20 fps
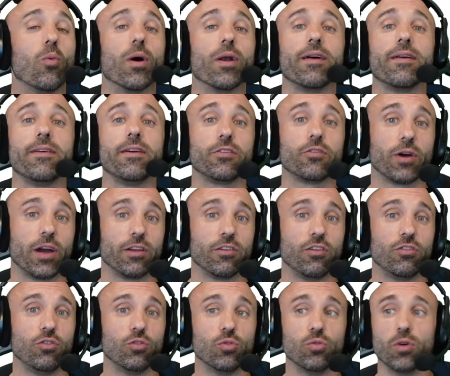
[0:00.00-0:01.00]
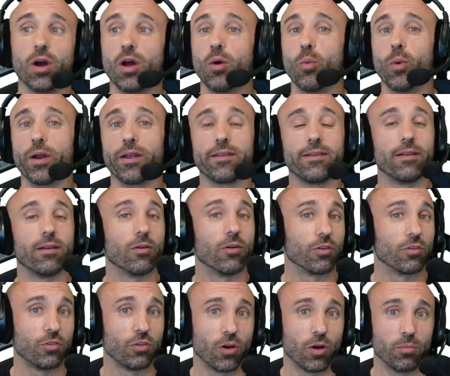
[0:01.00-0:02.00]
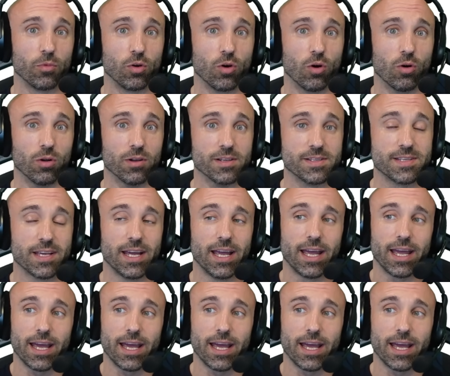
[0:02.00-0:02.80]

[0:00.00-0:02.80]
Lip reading: what are they trying to do? What are their long-term goals?